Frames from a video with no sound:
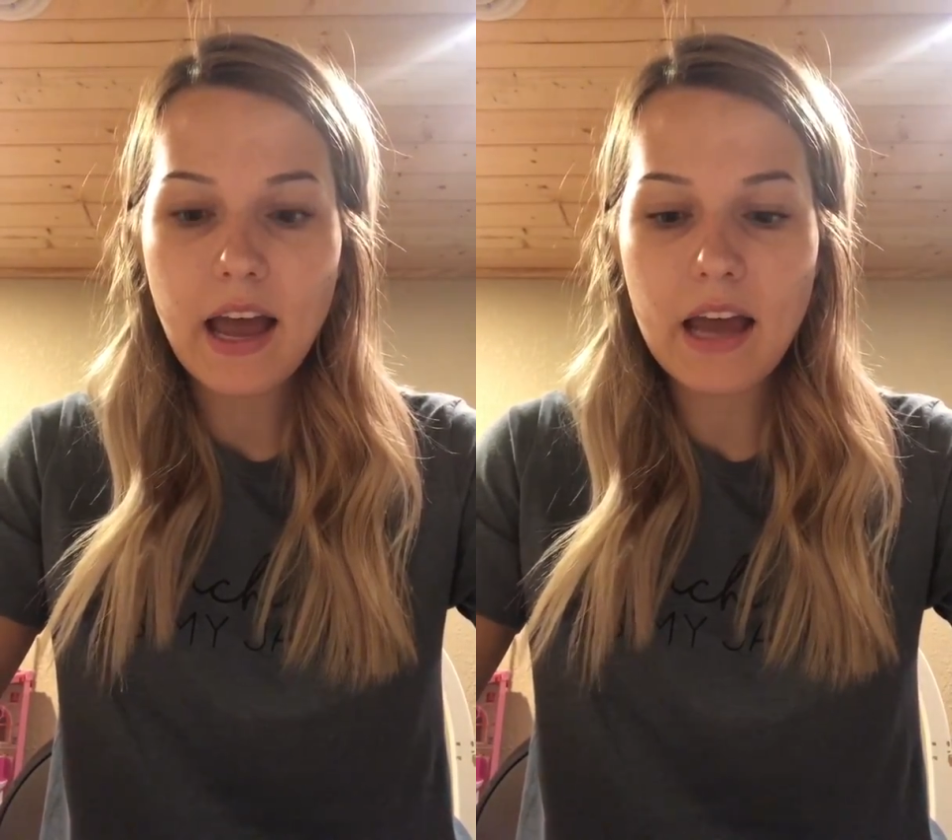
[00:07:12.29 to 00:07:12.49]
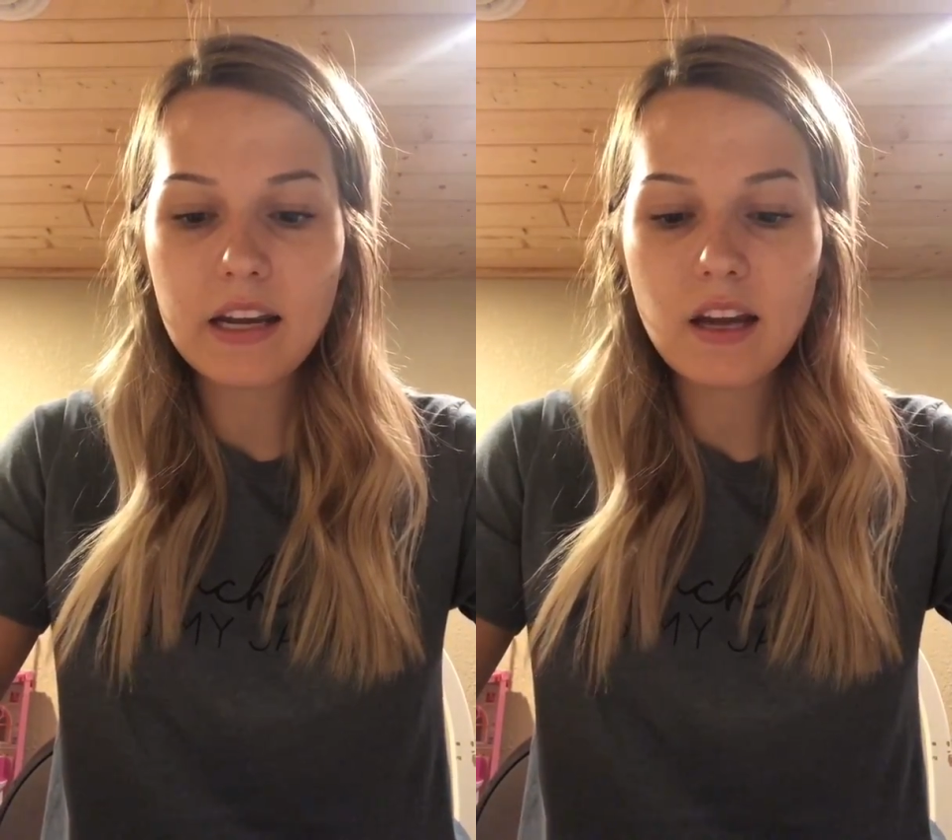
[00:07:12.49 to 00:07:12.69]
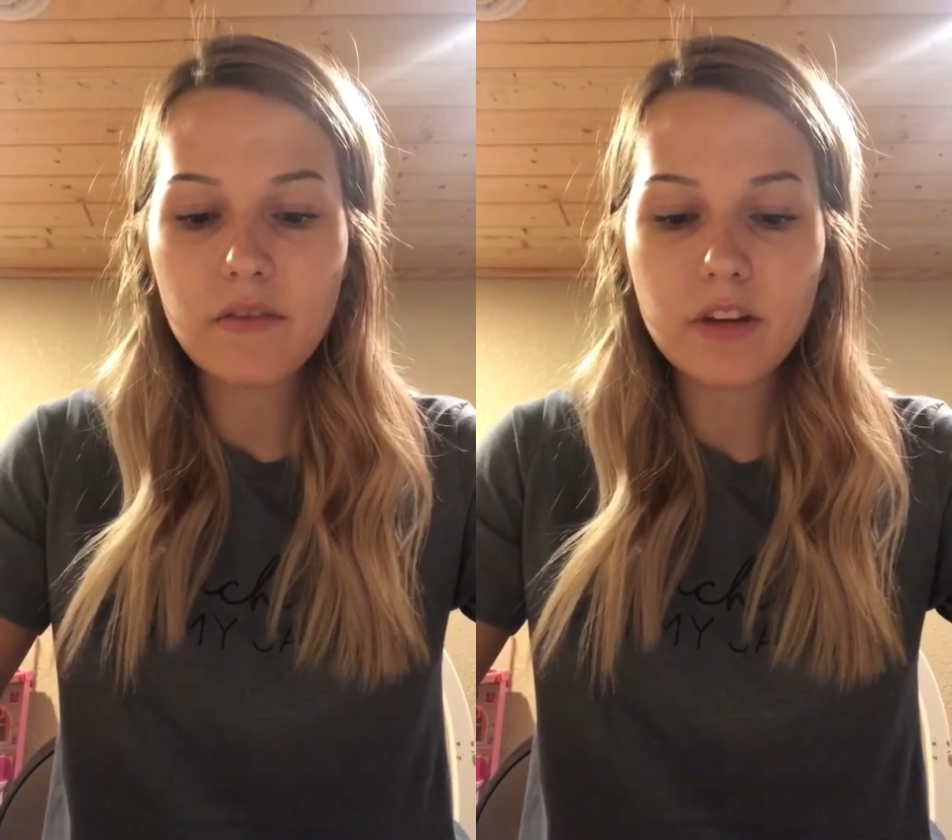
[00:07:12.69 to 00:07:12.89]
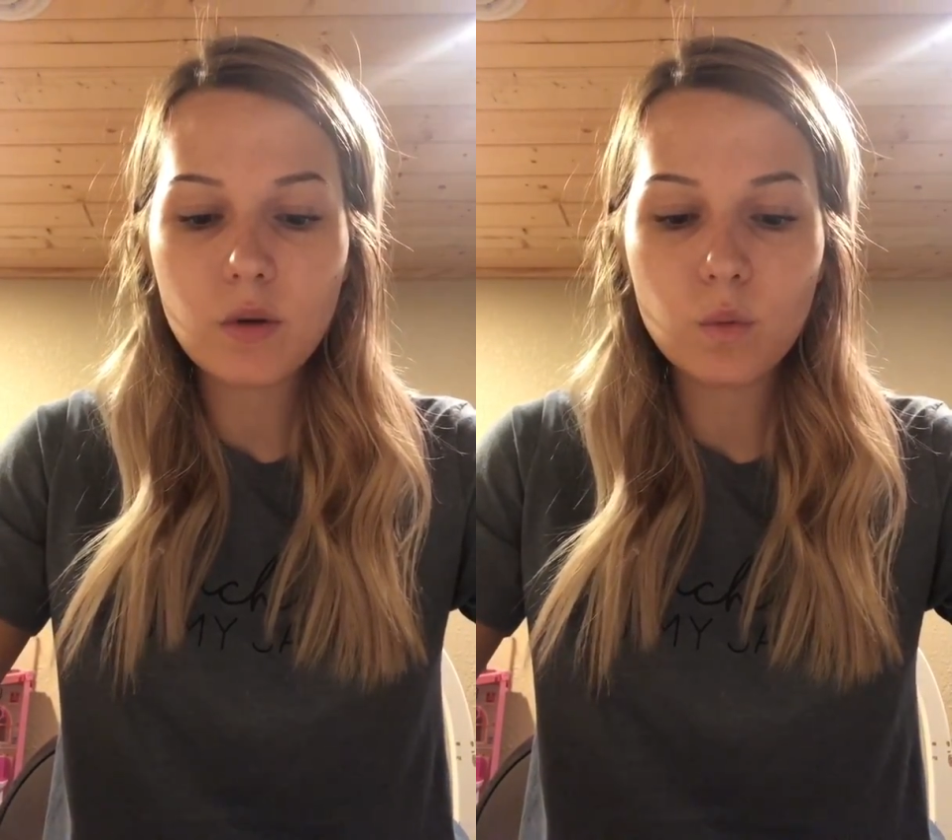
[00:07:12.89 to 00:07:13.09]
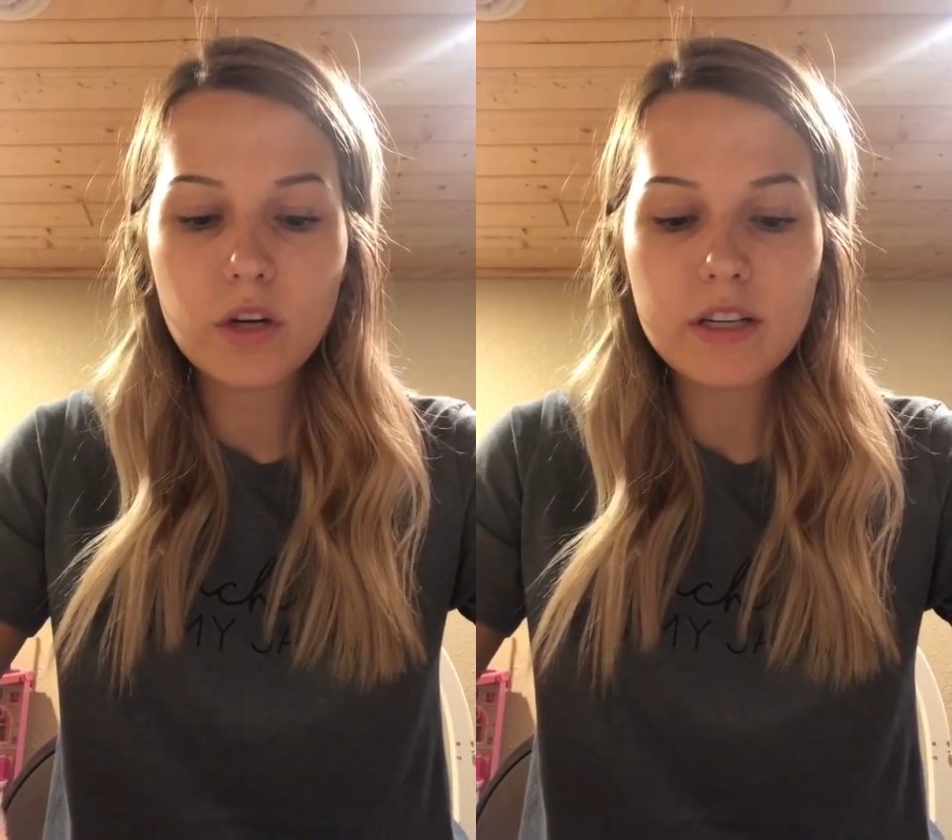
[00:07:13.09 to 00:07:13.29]
any of
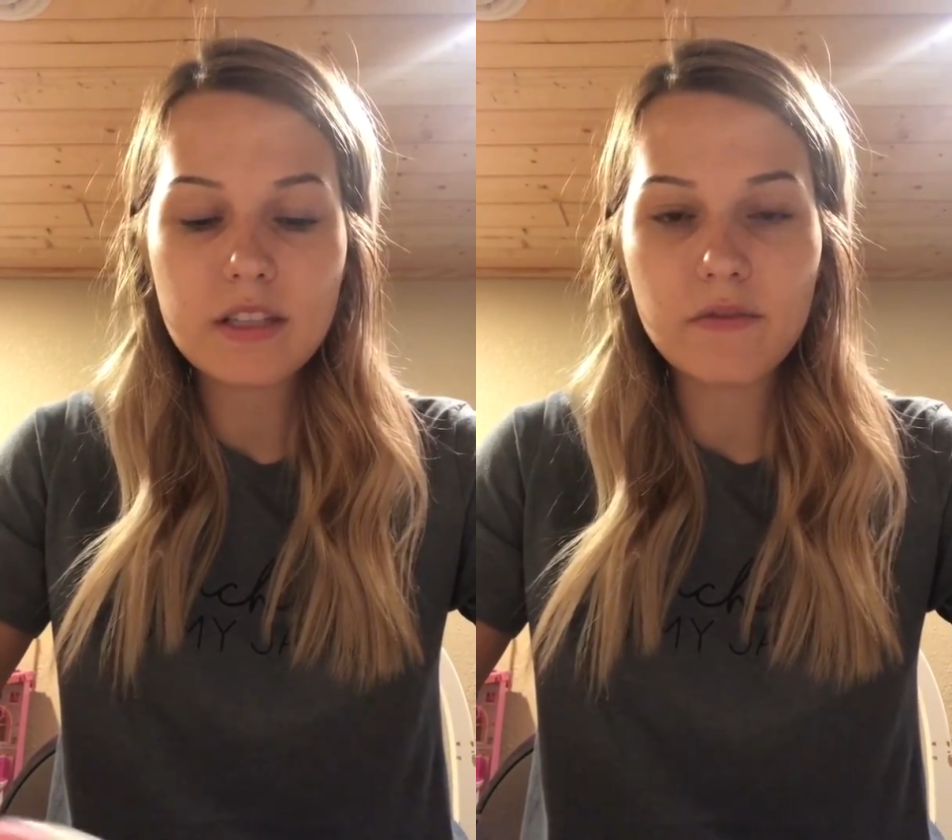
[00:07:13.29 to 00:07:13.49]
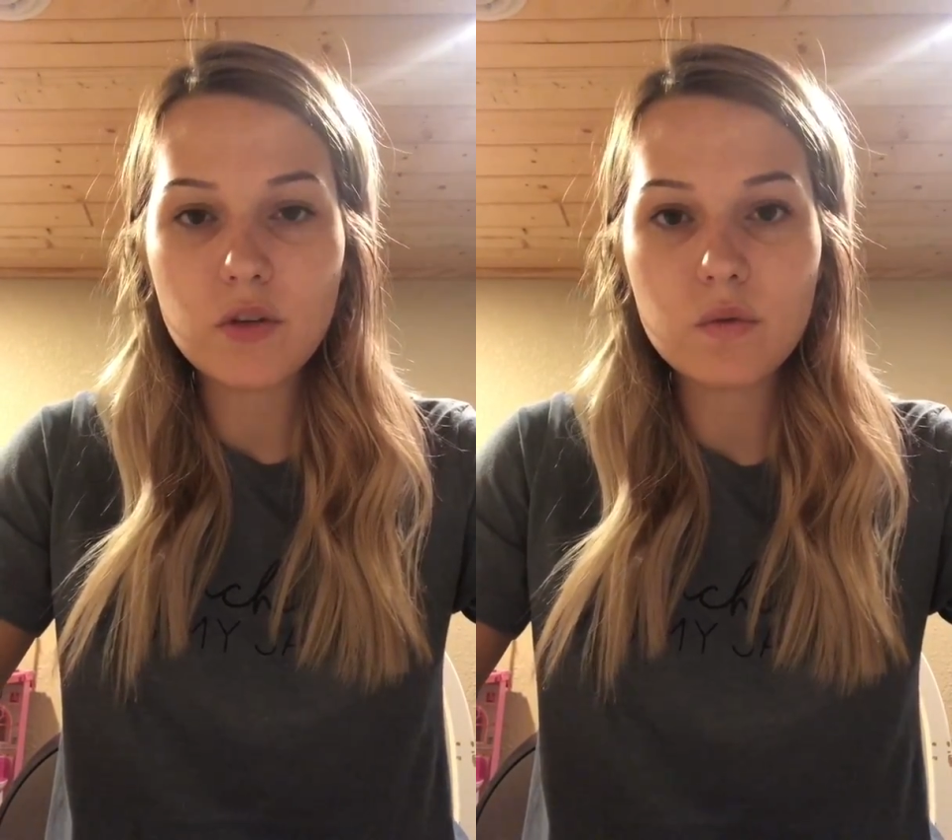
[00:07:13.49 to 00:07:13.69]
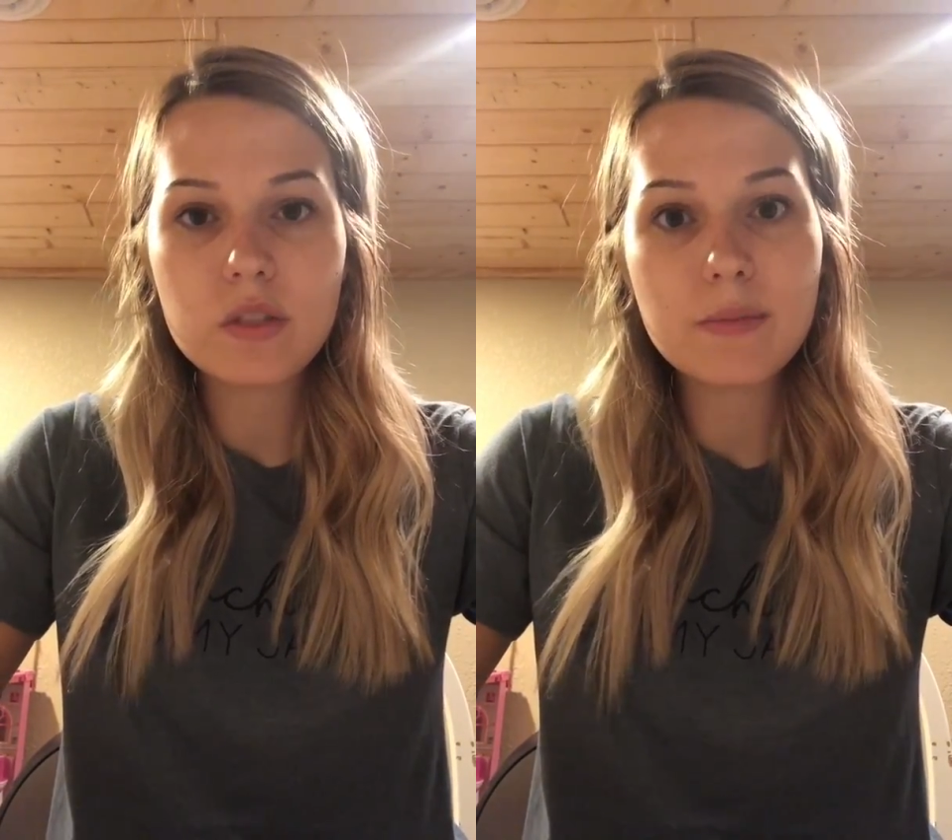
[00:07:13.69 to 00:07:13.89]
your words if you've